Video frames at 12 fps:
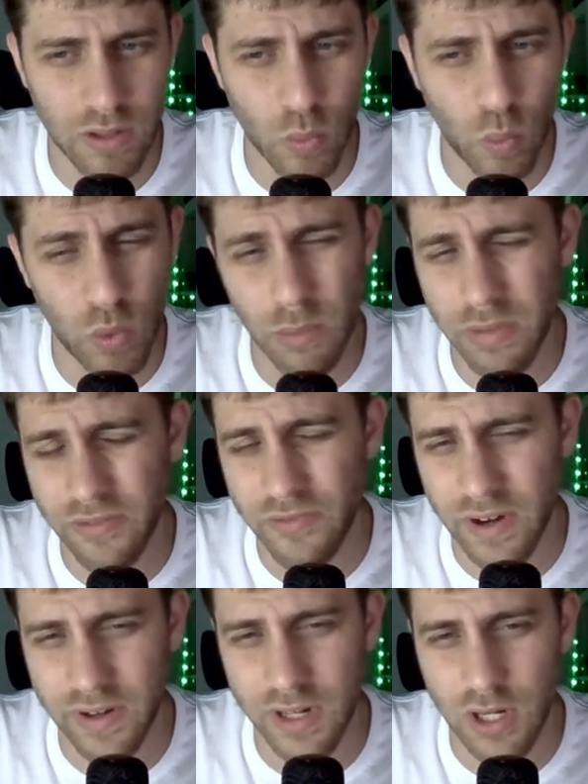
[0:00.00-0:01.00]
will be
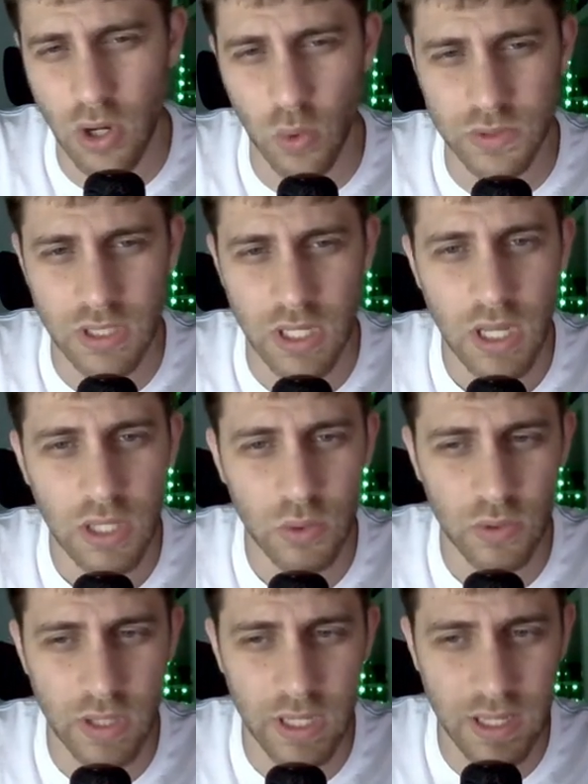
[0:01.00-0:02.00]
very close
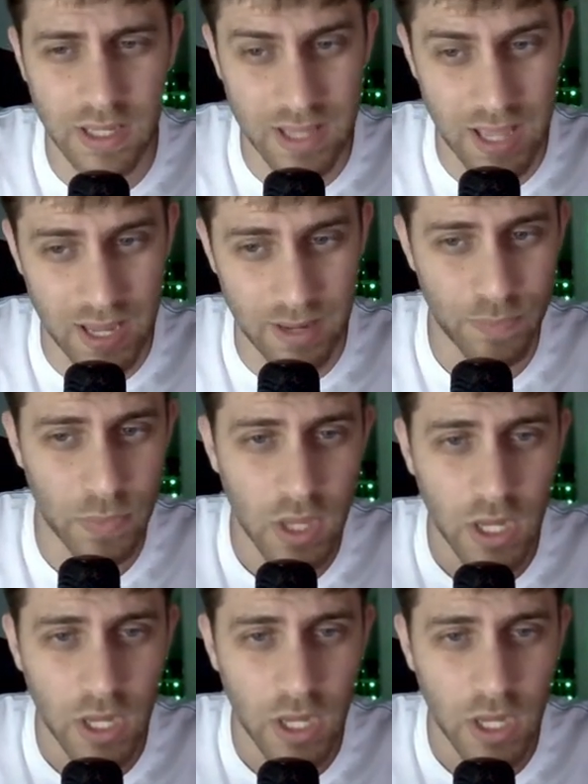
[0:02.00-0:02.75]
to the game.